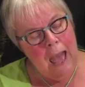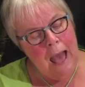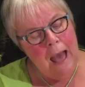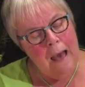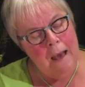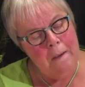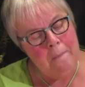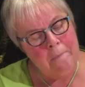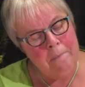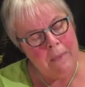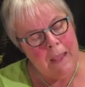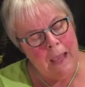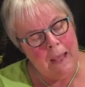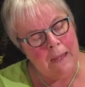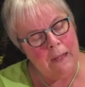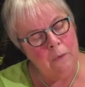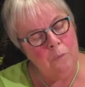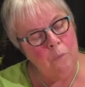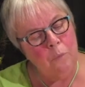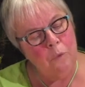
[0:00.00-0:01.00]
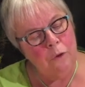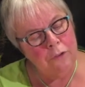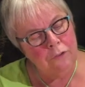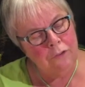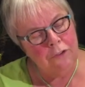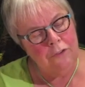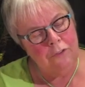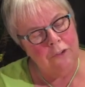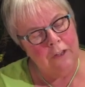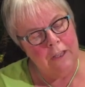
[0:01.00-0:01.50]
And I
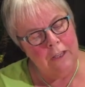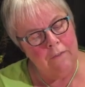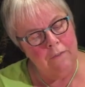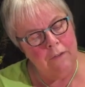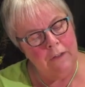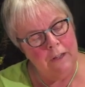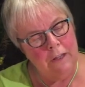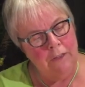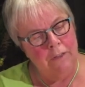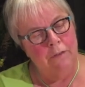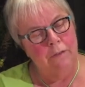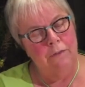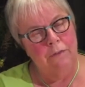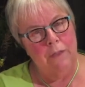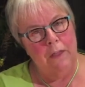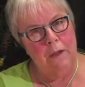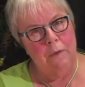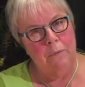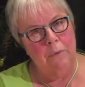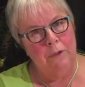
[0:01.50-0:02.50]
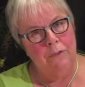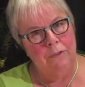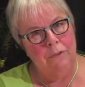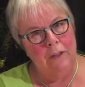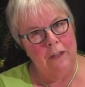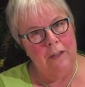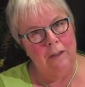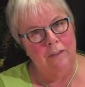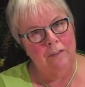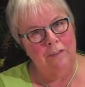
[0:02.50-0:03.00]
wanted to give another of their
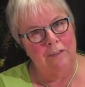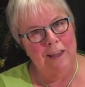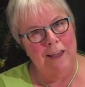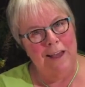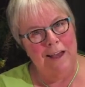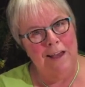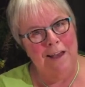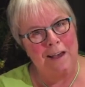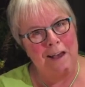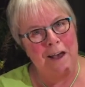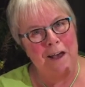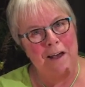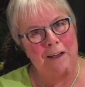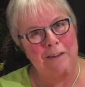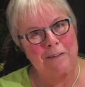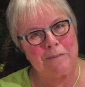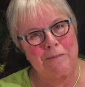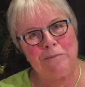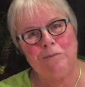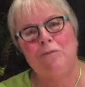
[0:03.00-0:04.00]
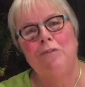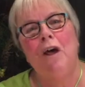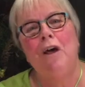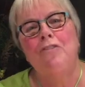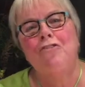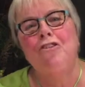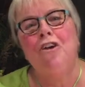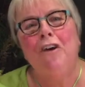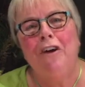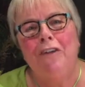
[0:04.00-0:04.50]
whiskies a
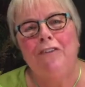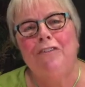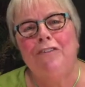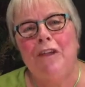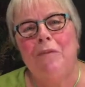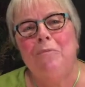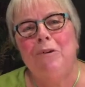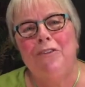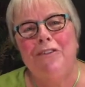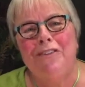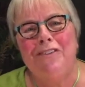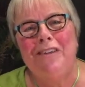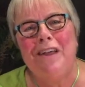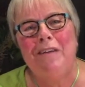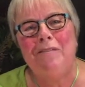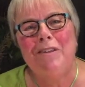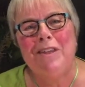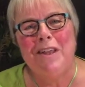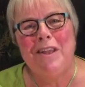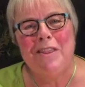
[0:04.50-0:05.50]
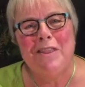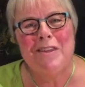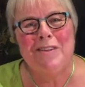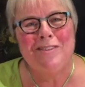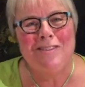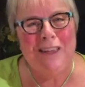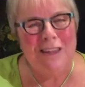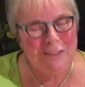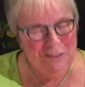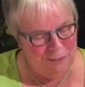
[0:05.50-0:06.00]
chance. I wanted to have another
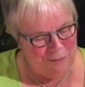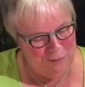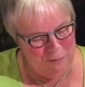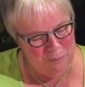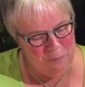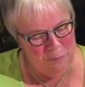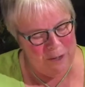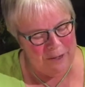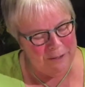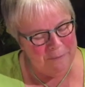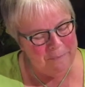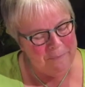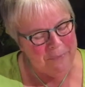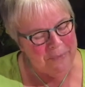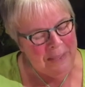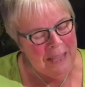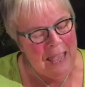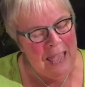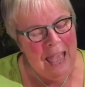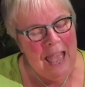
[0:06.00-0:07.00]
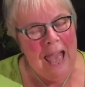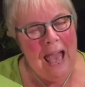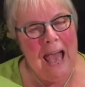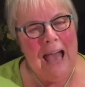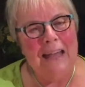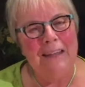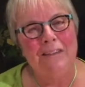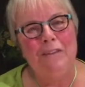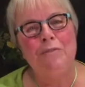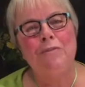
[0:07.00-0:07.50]
taste of one.
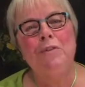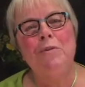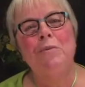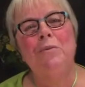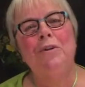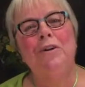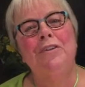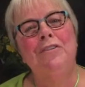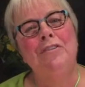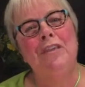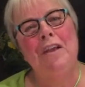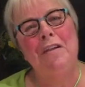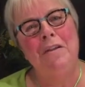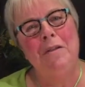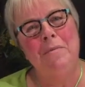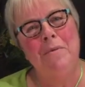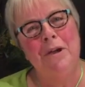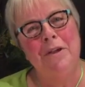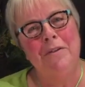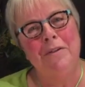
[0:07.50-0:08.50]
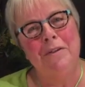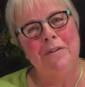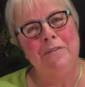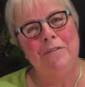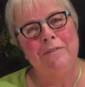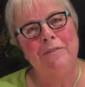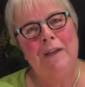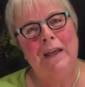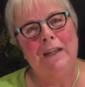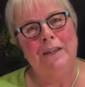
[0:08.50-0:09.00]
And if you were a Terry Wogan
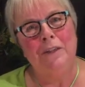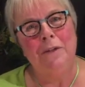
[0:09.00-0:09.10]
fan,